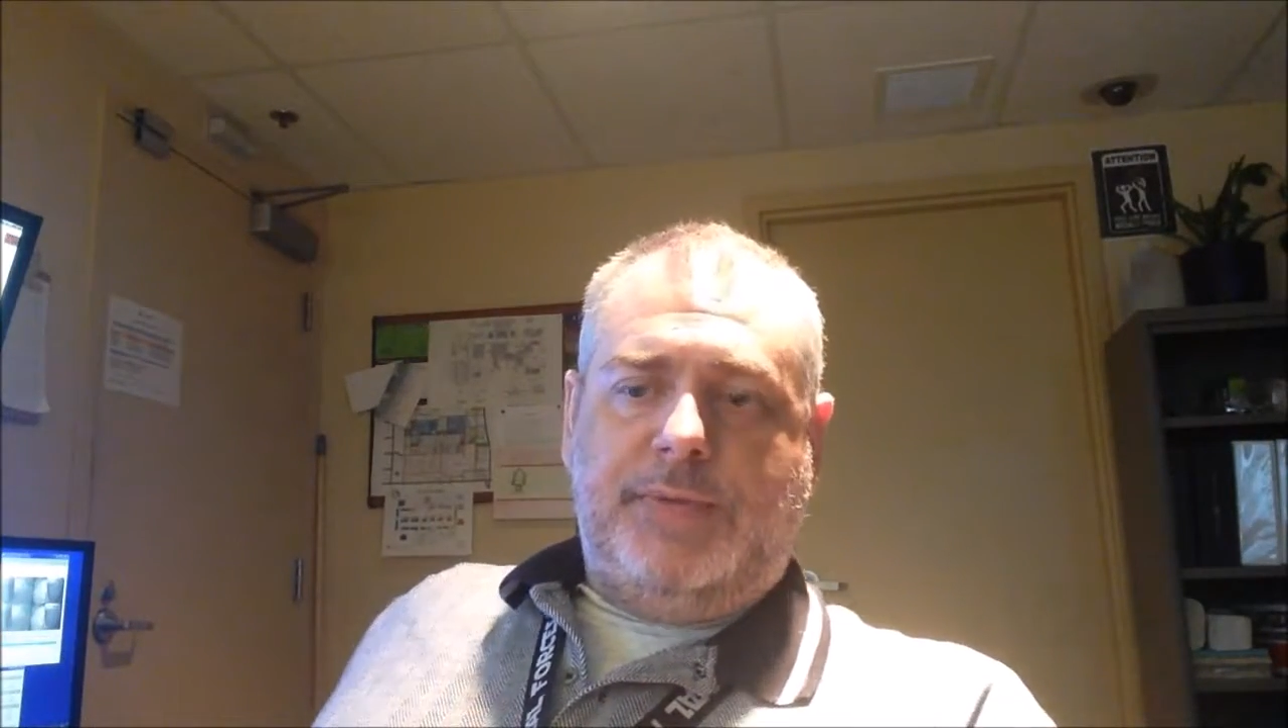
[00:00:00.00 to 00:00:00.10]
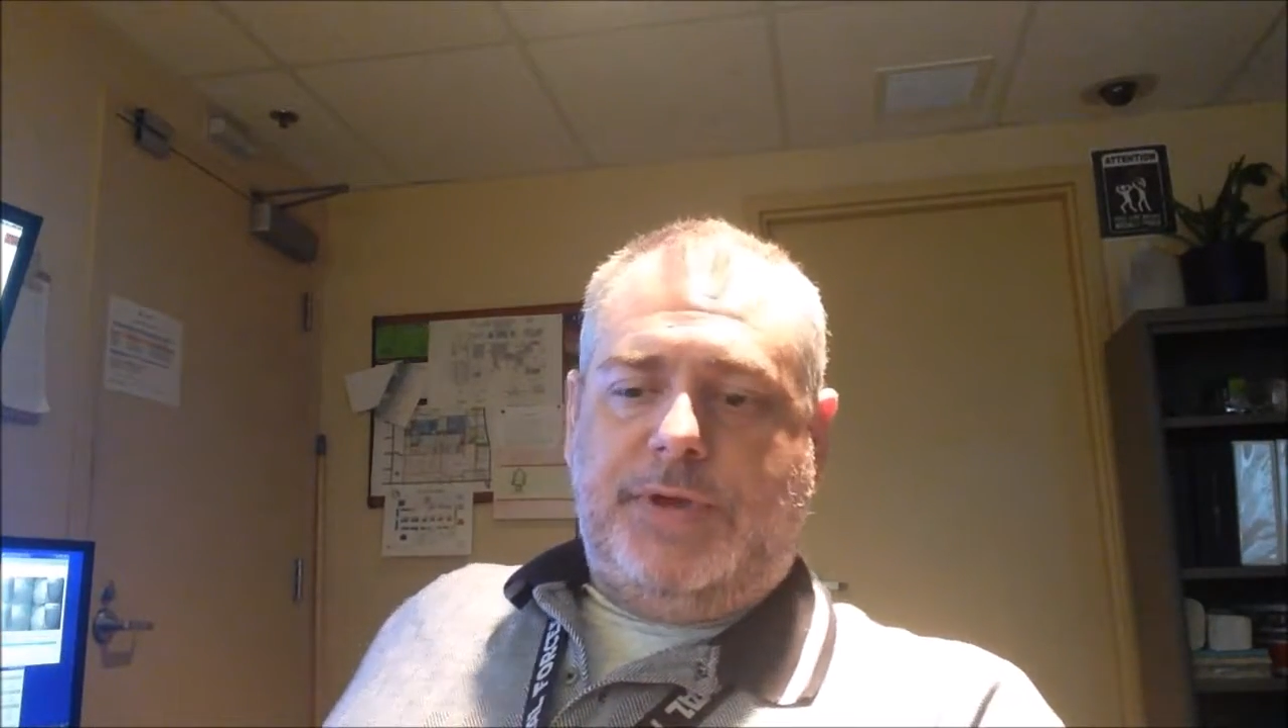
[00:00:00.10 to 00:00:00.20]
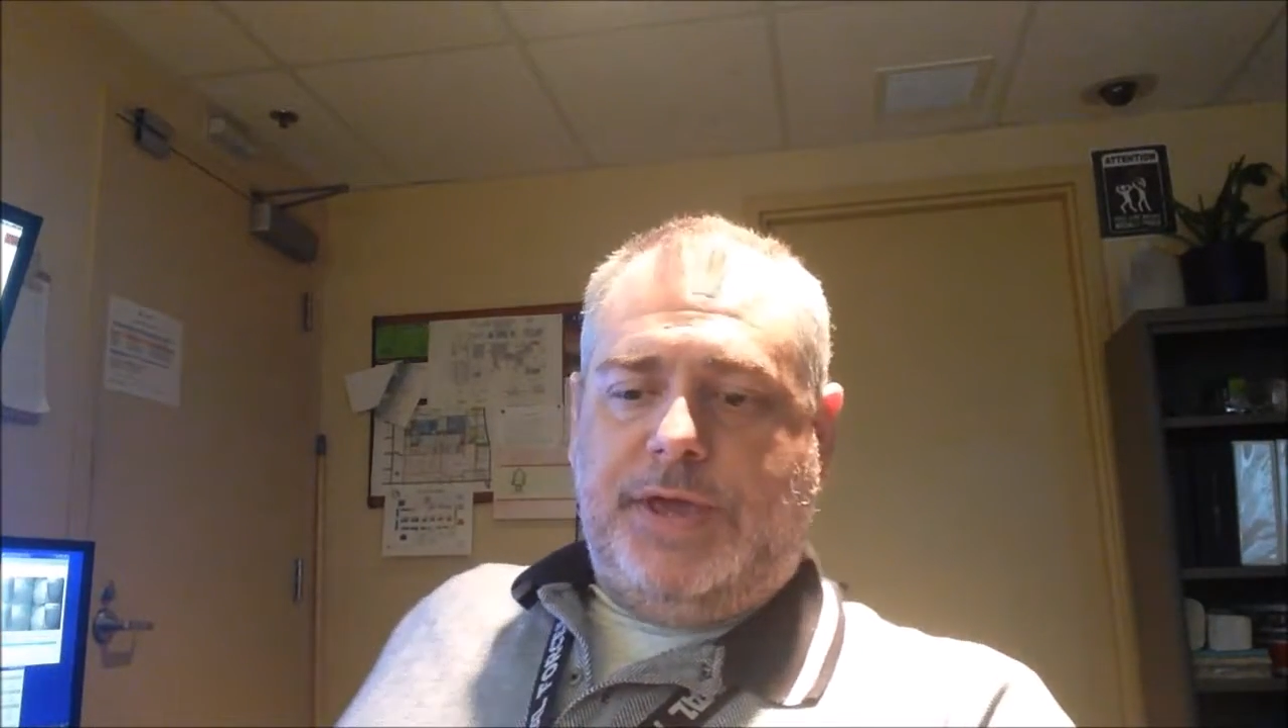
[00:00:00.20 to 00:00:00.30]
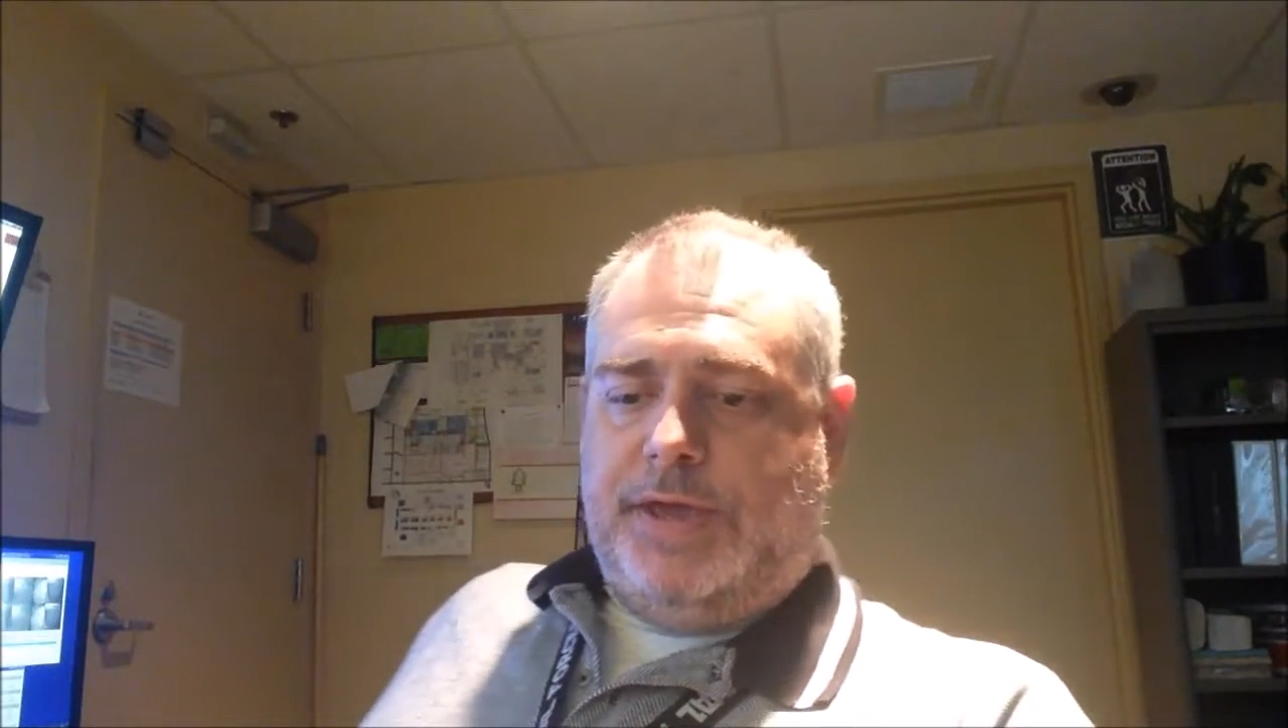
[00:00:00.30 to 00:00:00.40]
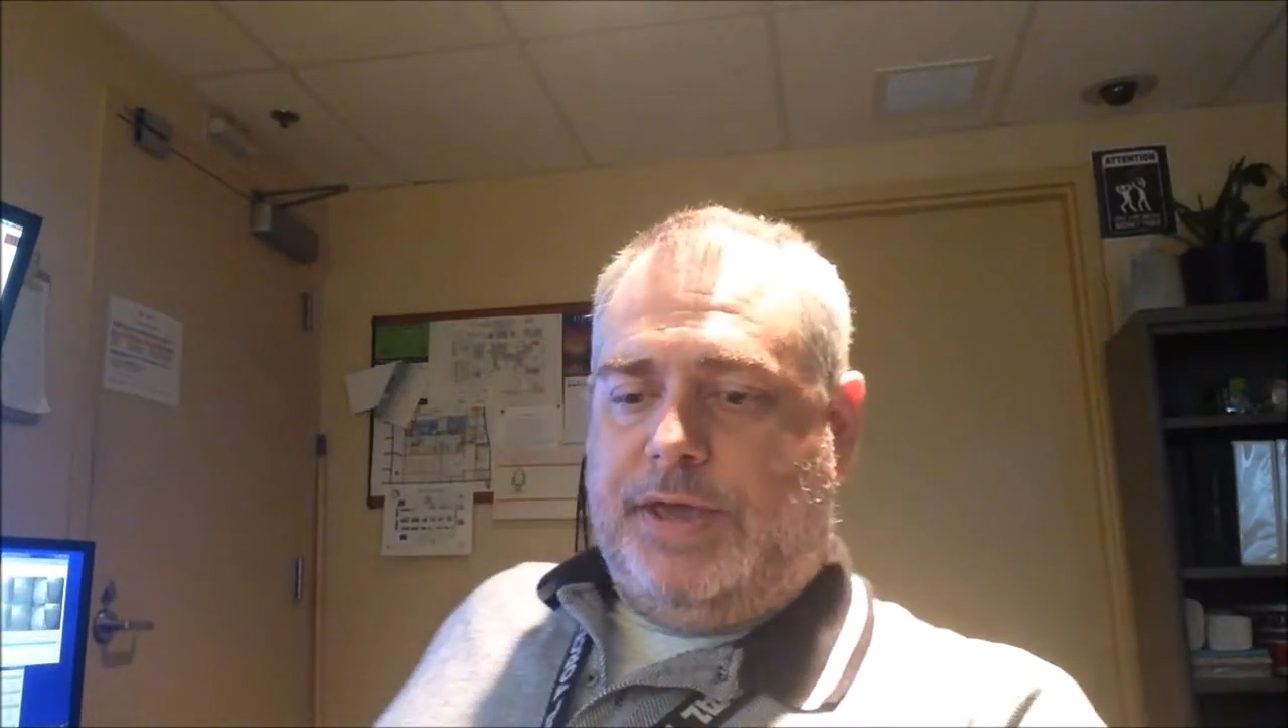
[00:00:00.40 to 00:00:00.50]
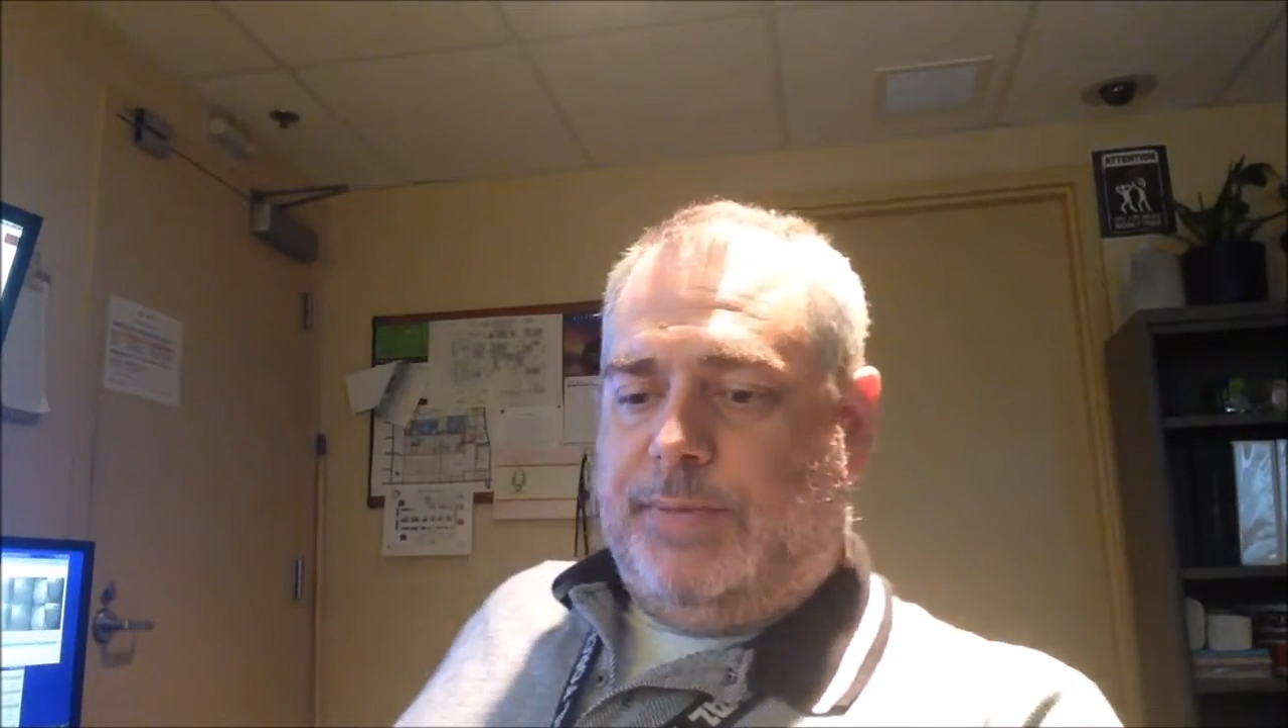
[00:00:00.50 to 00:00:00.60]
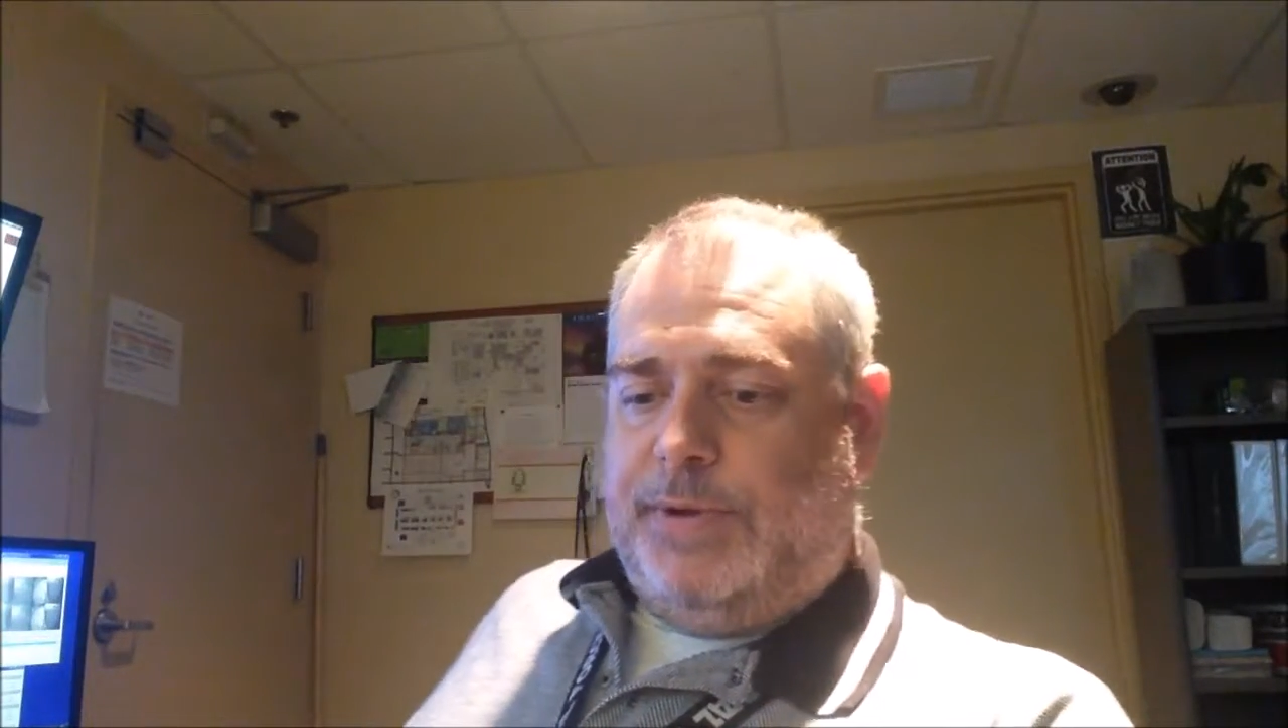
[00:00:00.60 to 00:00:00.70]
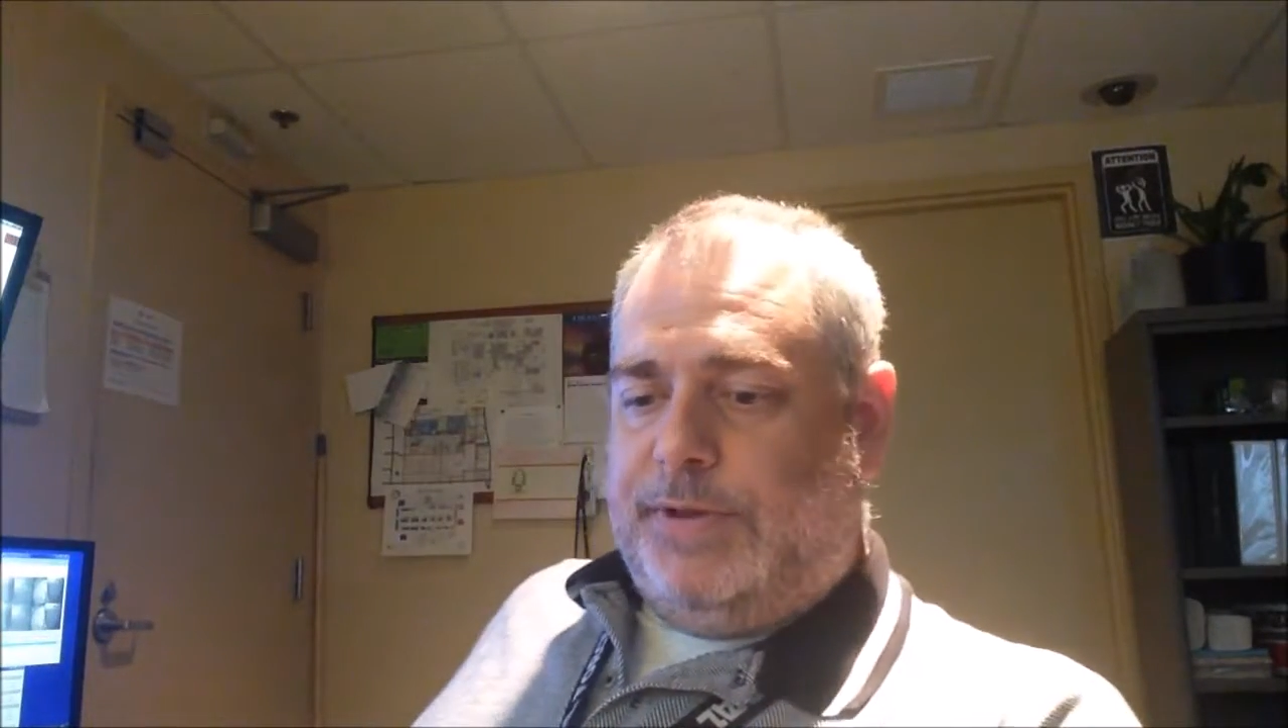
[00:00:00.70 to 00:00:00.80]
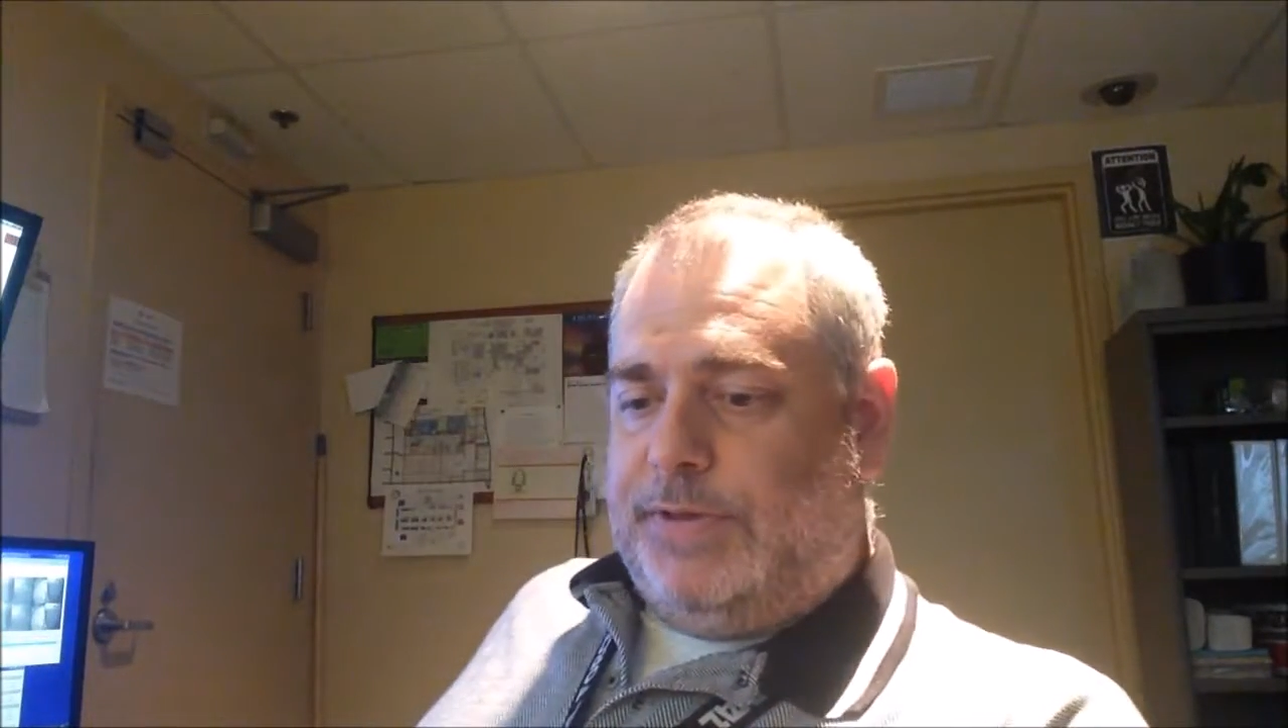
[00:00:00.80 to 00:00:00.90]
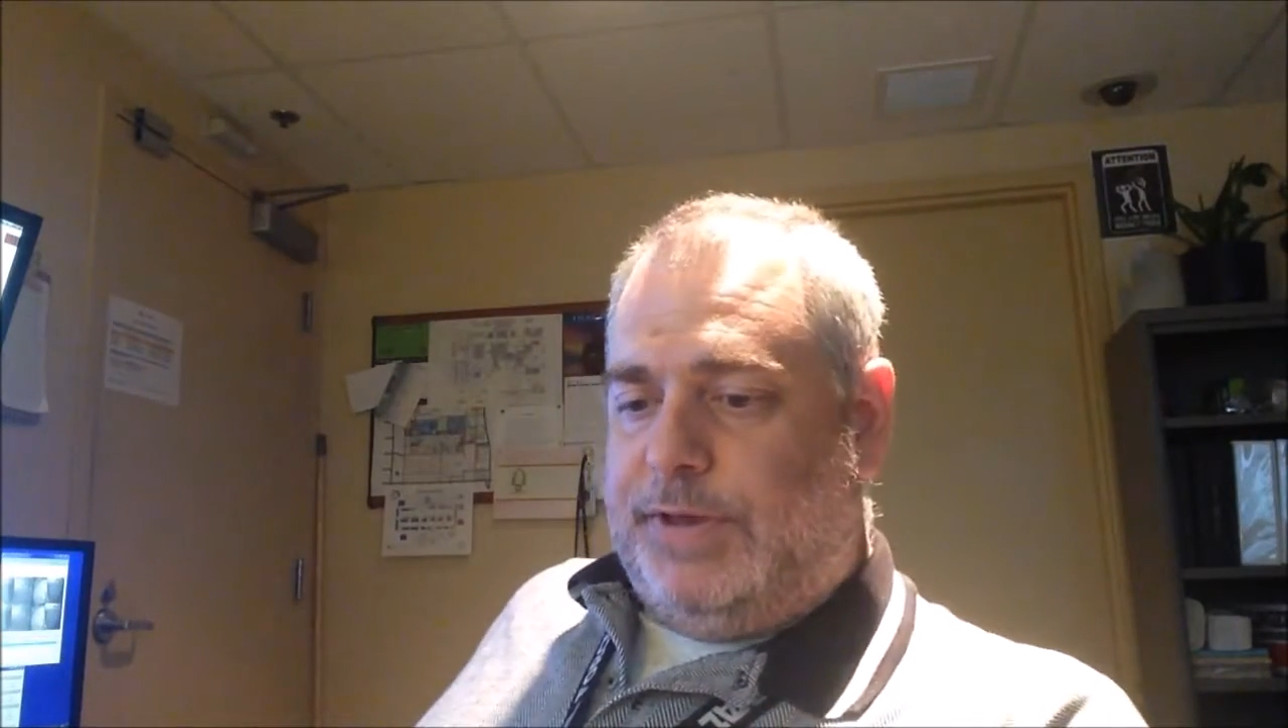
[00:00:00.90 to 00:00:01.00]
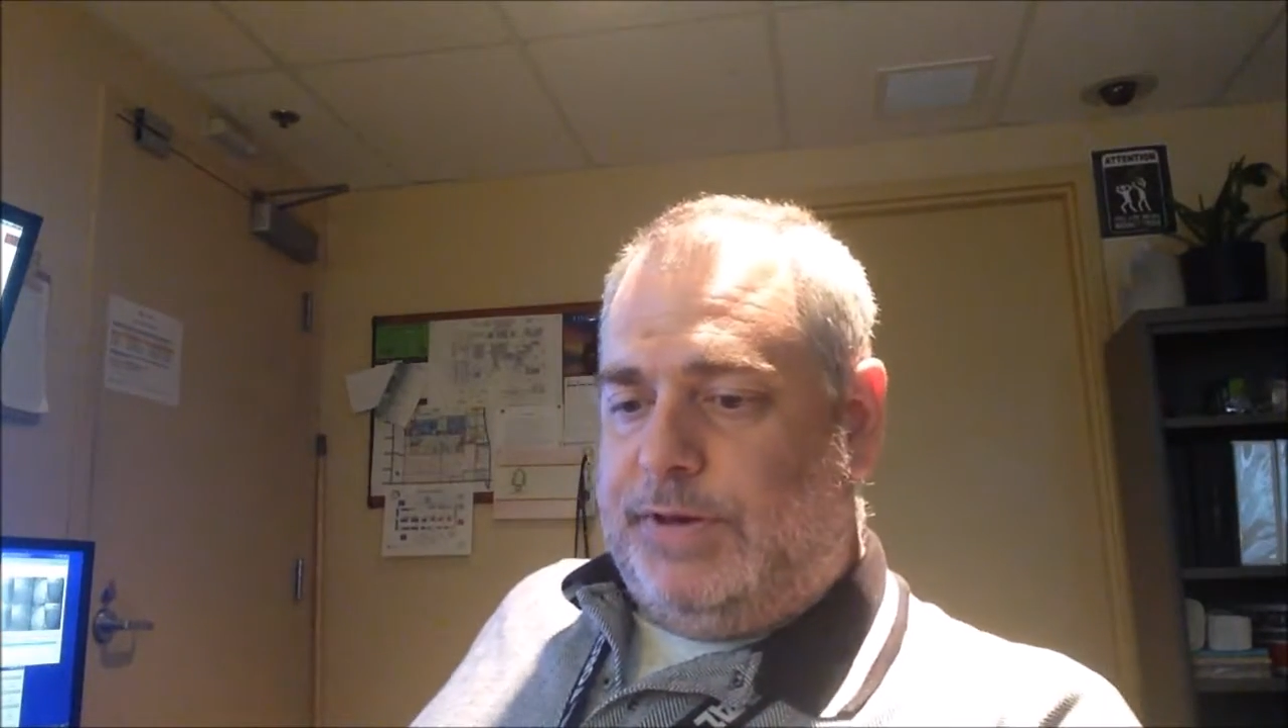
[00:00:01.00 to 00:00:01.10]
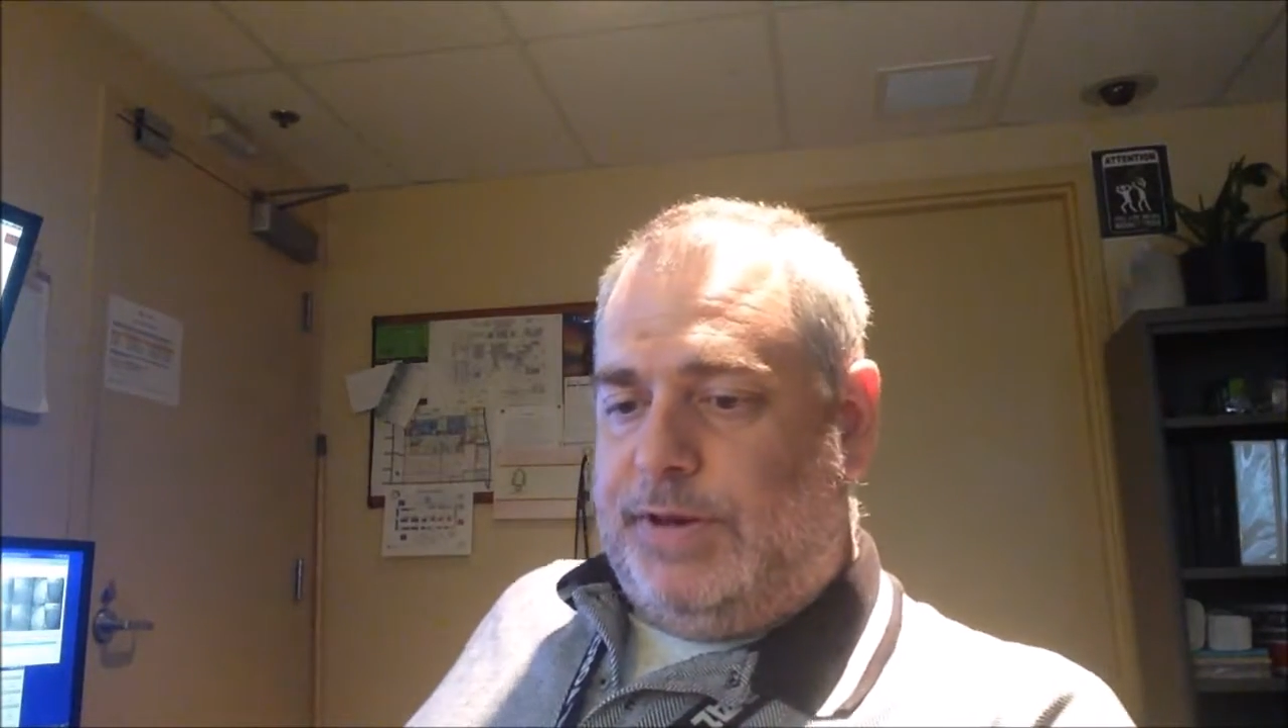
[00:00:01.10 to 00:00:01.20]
We can't keep anything